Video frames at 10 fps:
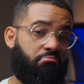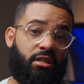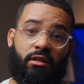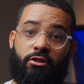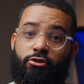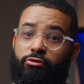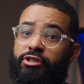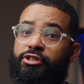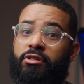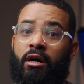taking a
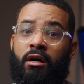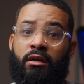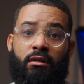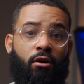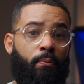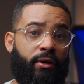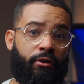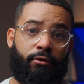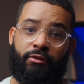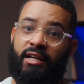screenshot,
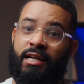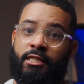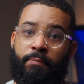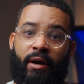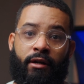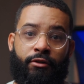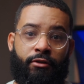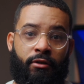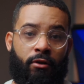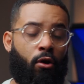opening your task
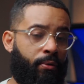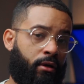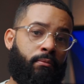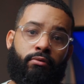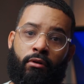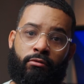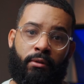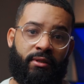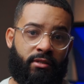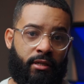manager, opening a
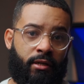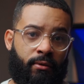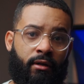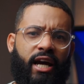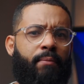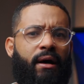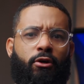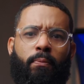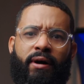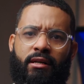program, etc. A
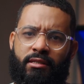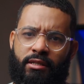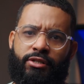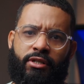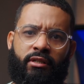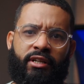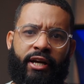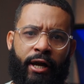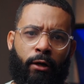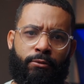macropad essentially
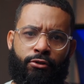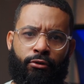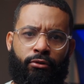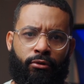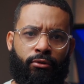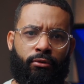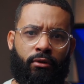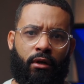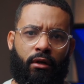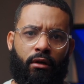helps you do
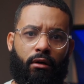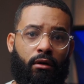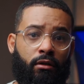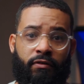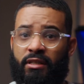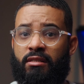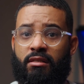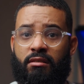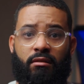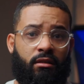all of
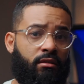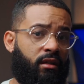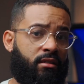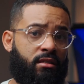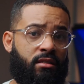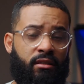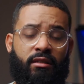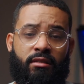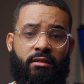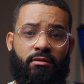this in less
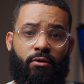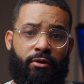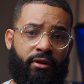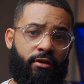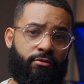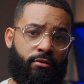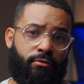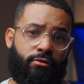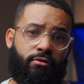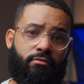clicks or
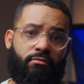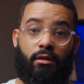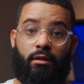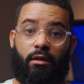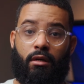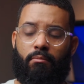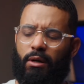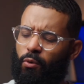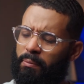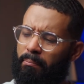keystrokes.
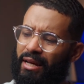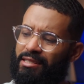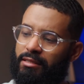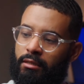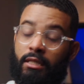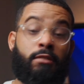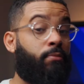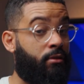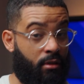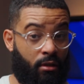But what makes this
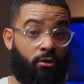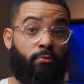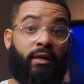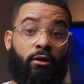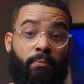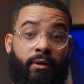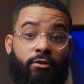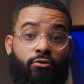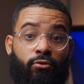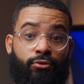particular
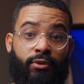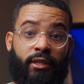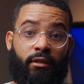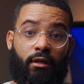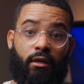macropad so great?